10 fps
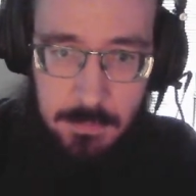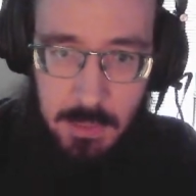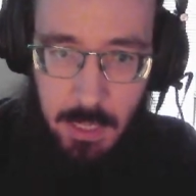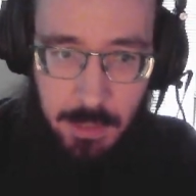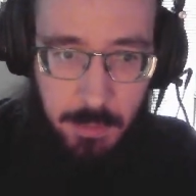
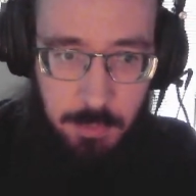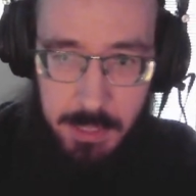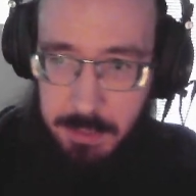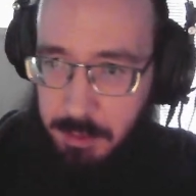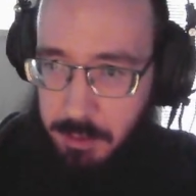And then we're
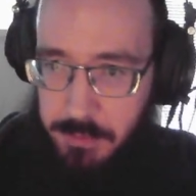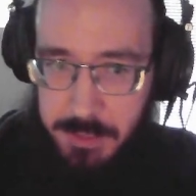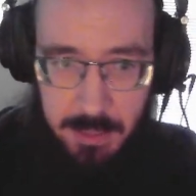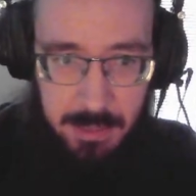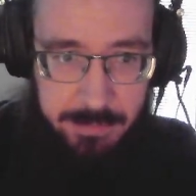going to run over
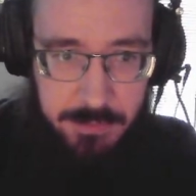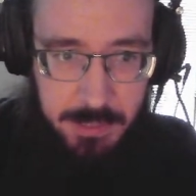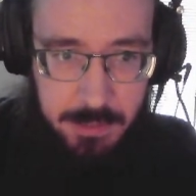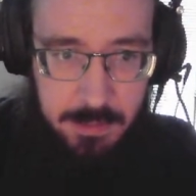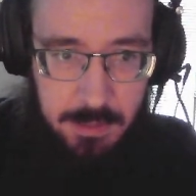to the left
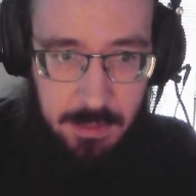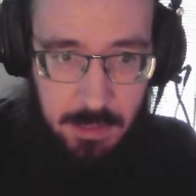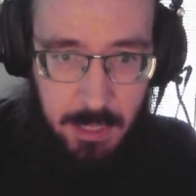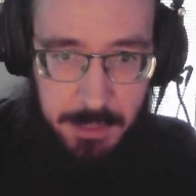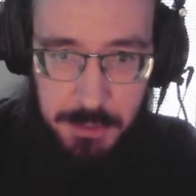here.
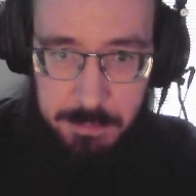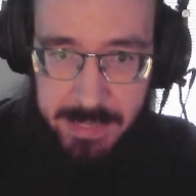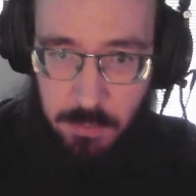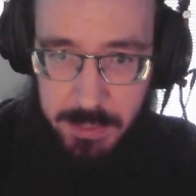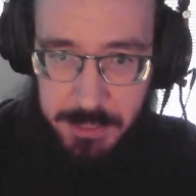You
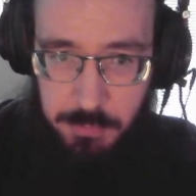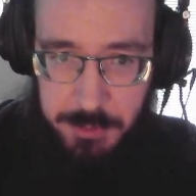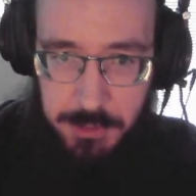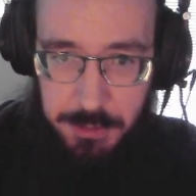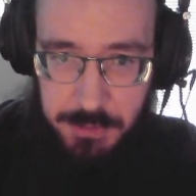might want to
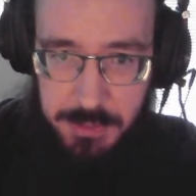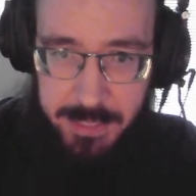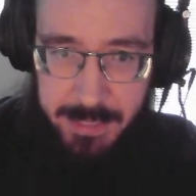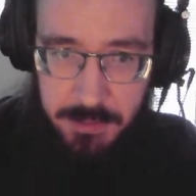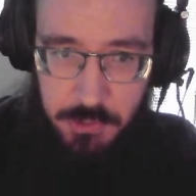switch to using
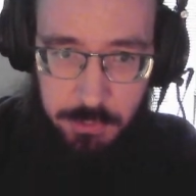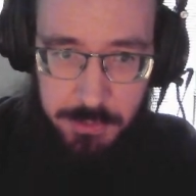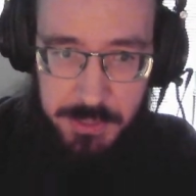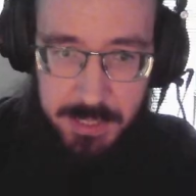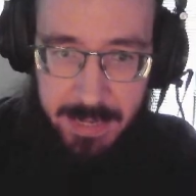tank
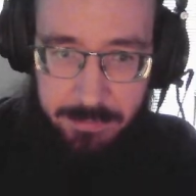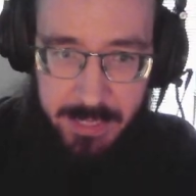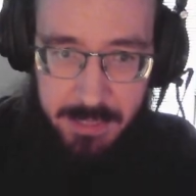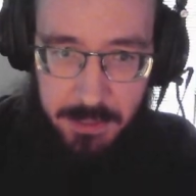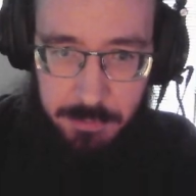controls to navigate,